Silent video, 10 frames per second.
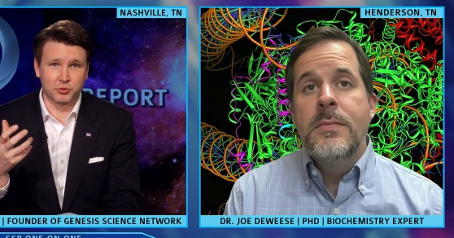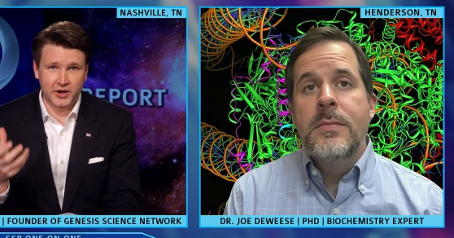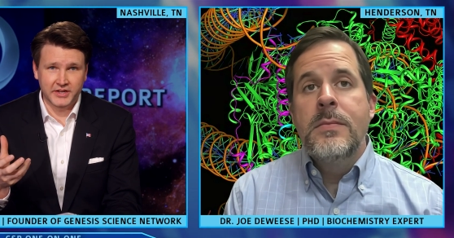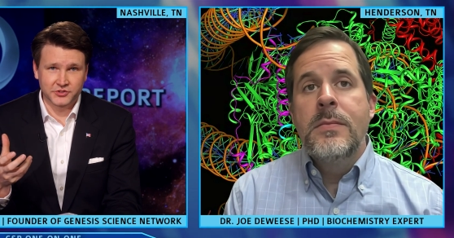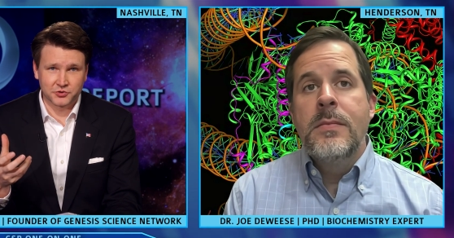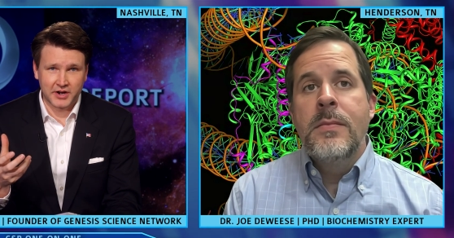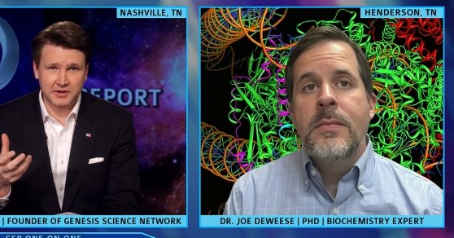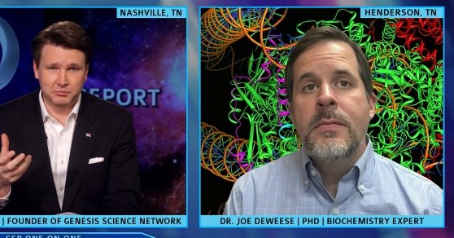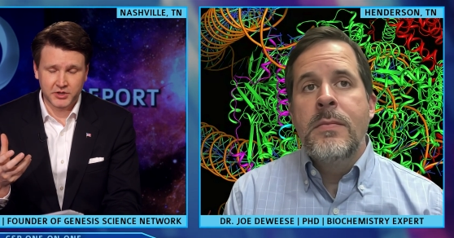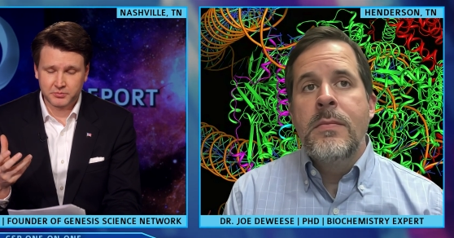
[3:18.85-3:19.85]
Speaker 1: brains,
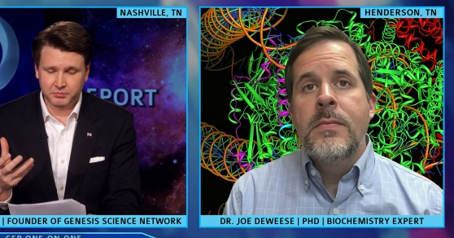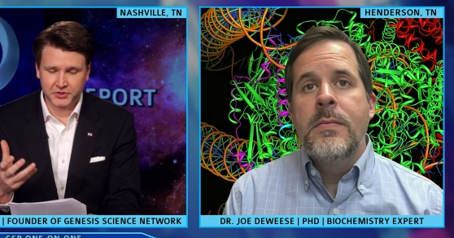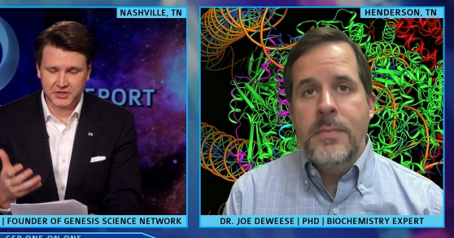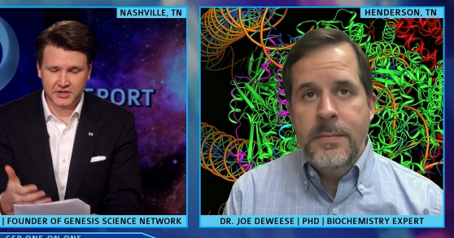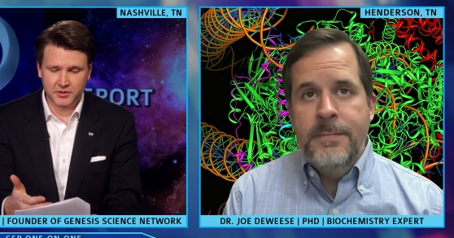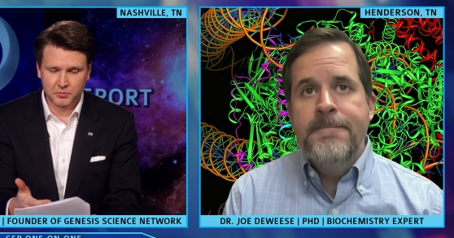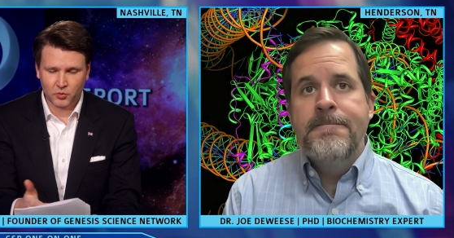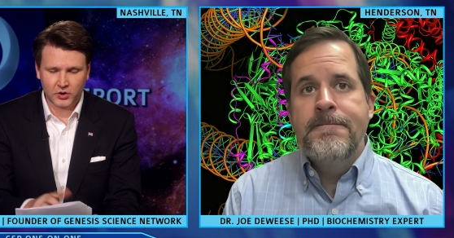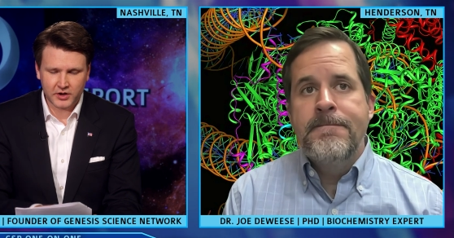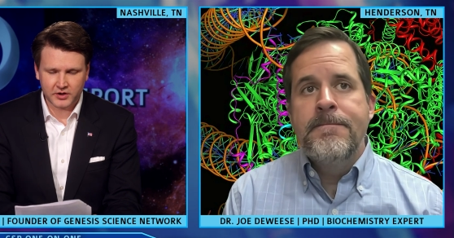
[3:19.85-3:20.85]
right? But but then the
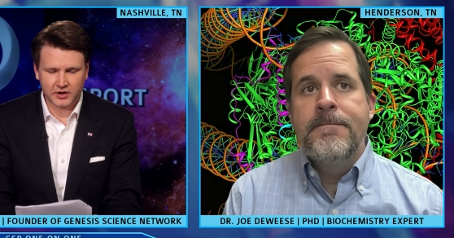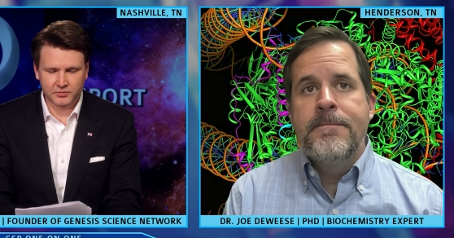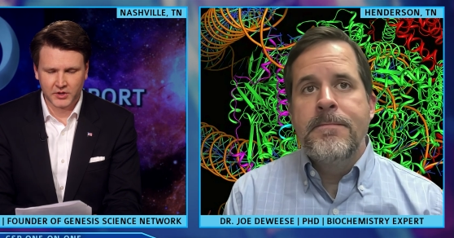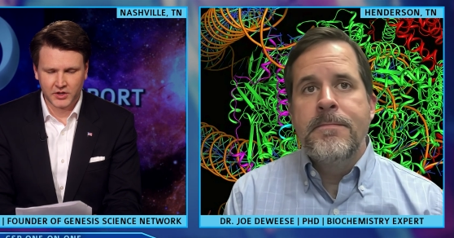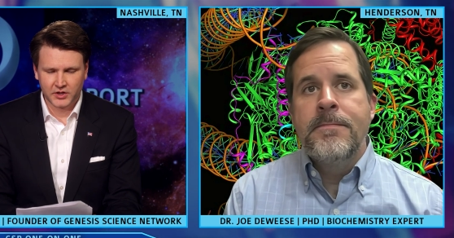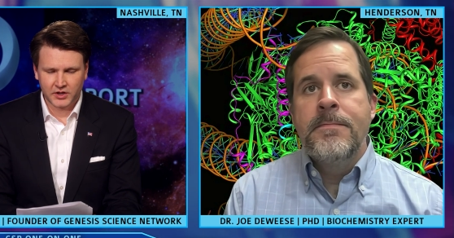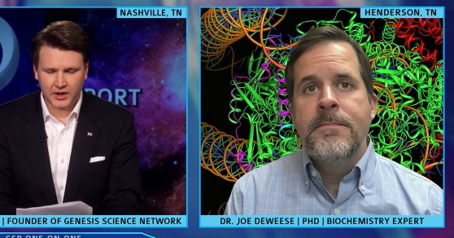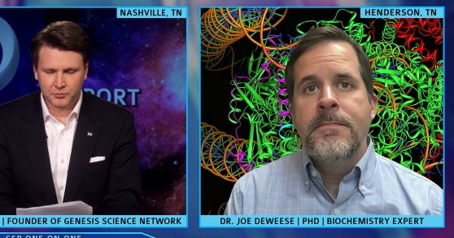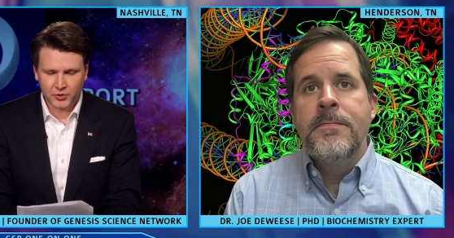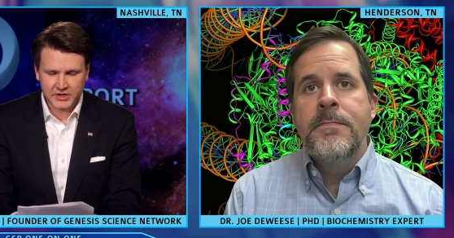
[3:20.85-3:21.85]
more I, I
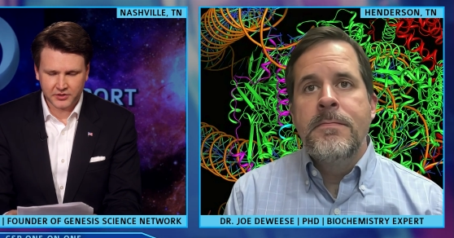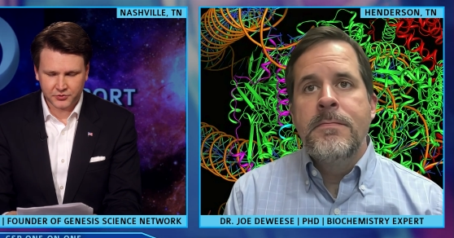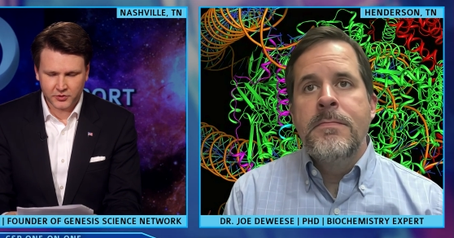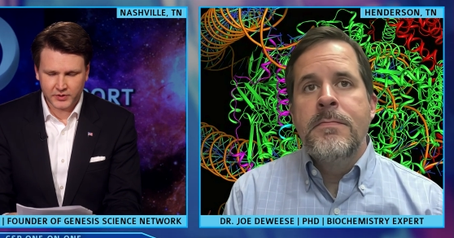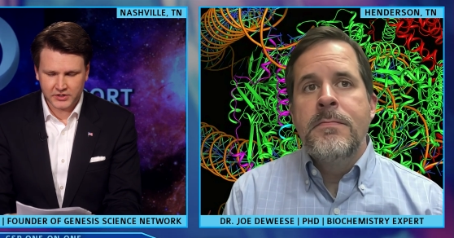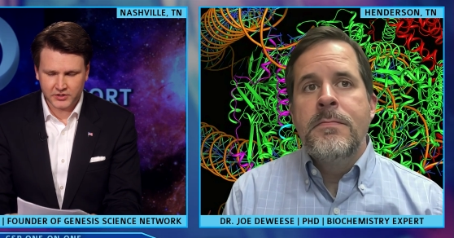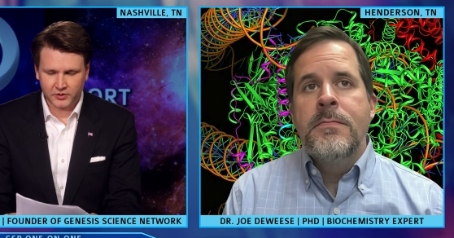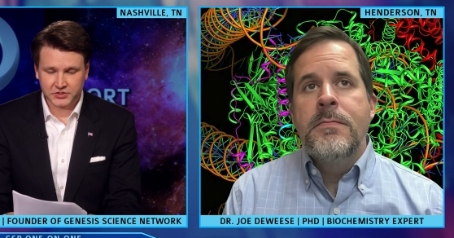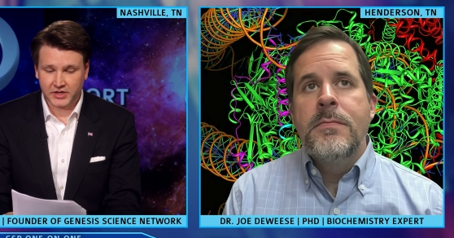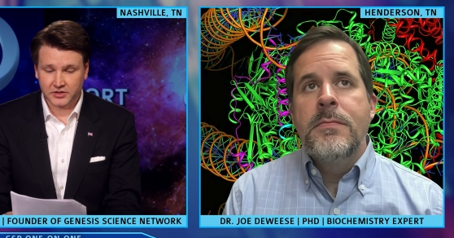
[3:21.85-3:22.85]
I'm reading through it, you
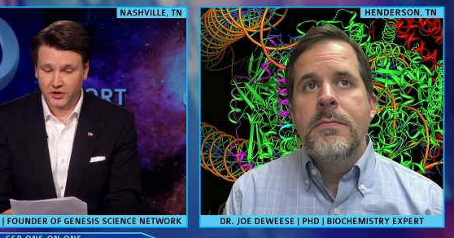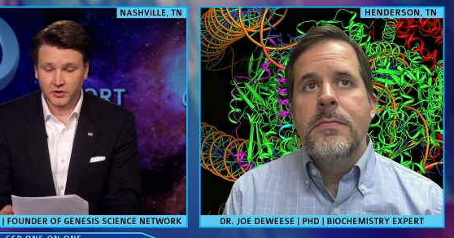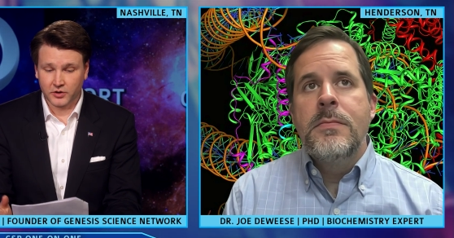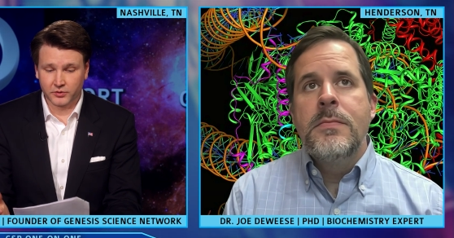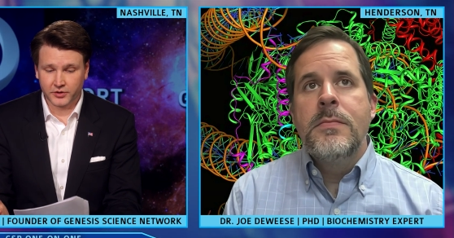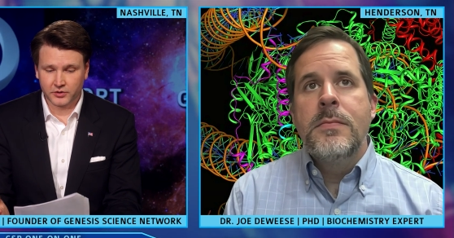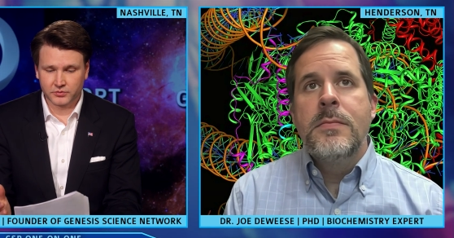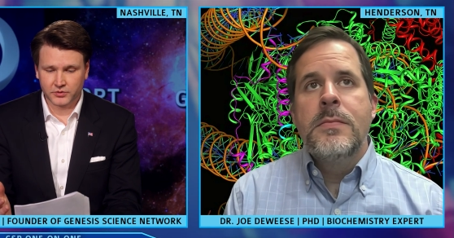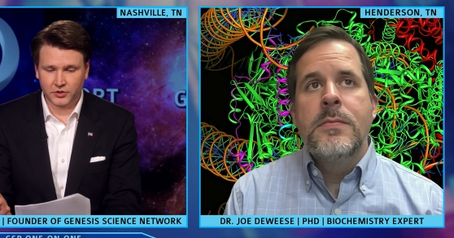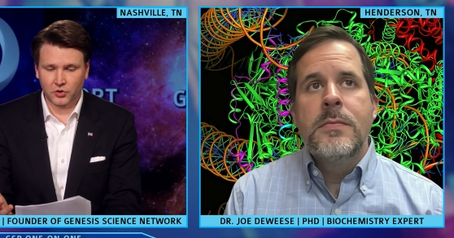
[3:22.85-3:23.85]
know, it's like no, no,
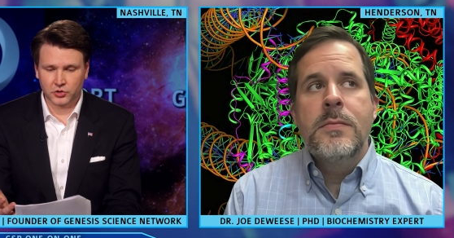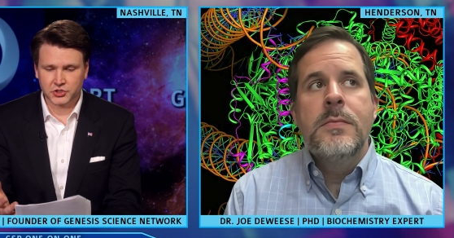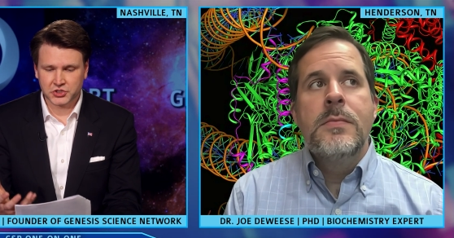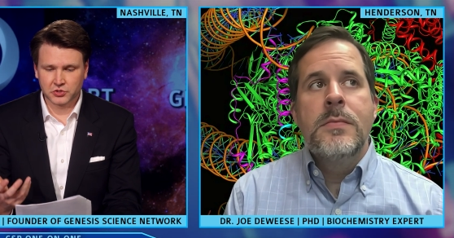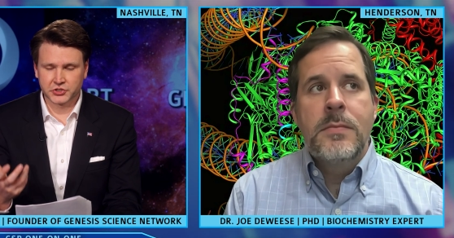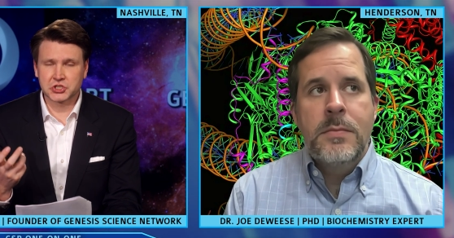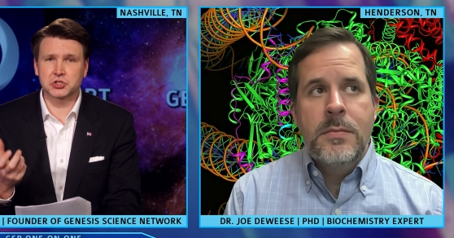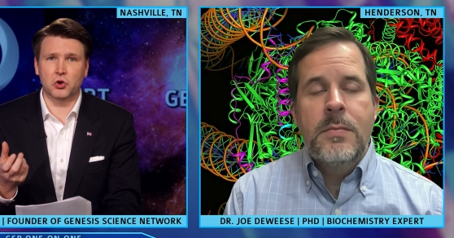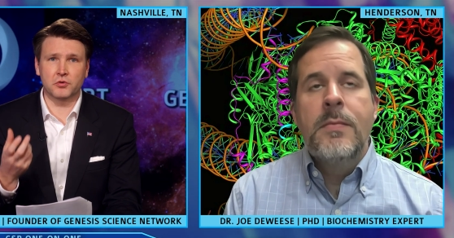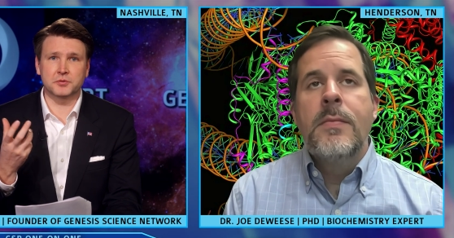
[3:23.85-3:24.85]
there there are still
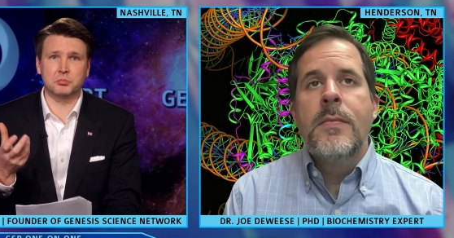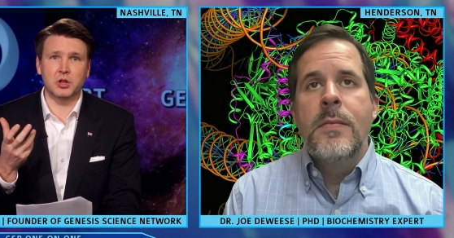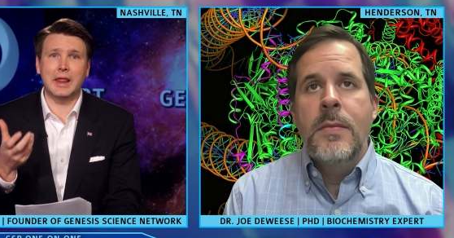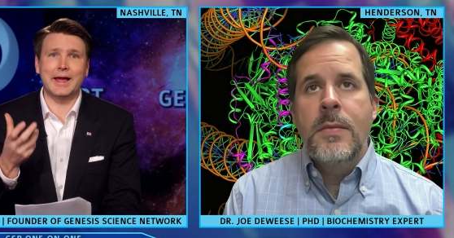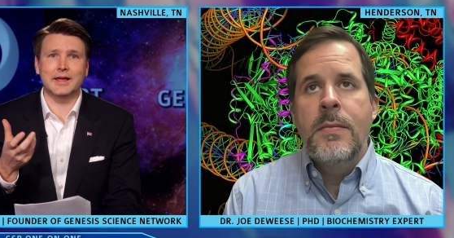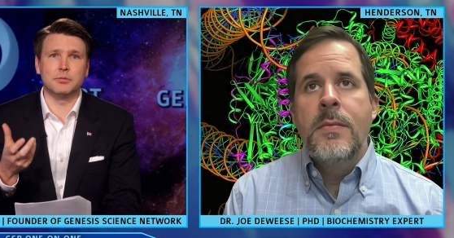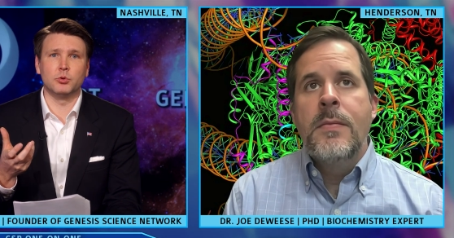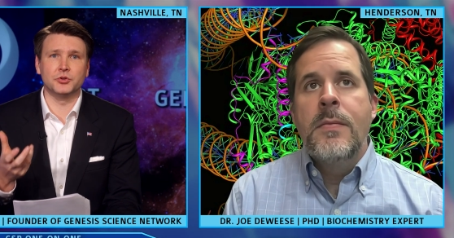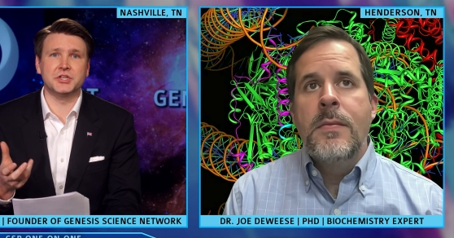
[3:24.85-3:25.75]
soft, pliable